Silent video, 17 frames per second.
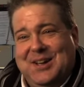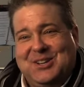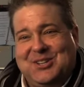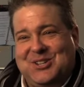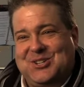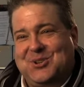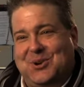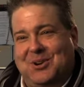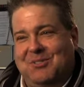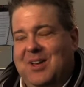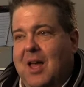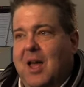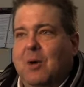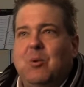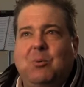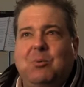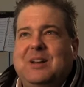To sort of,
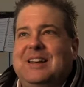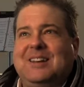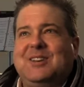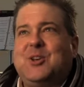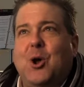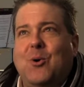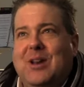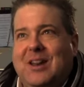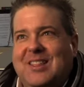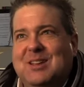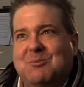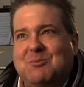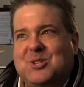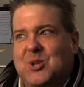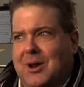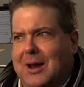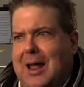well, we didn't know anything
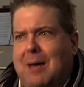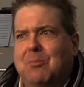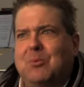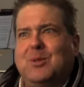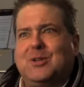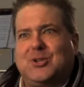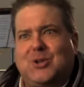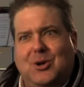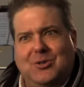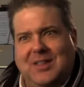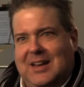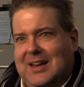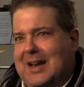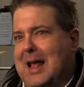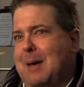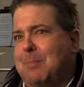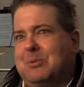was going to happen with the show, then
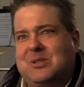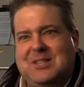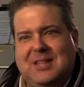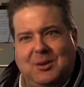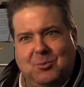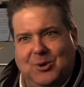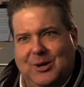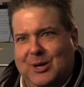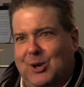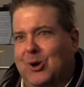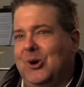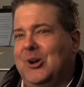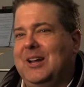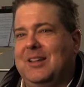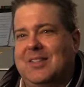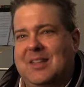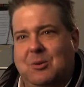it happens, then we're in La
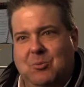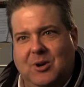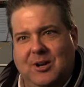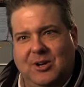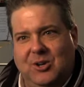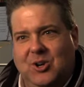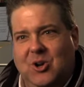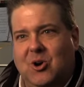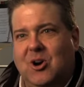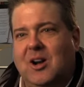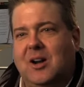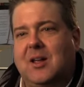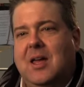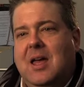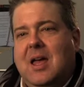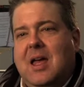Jolla, then we're in New York.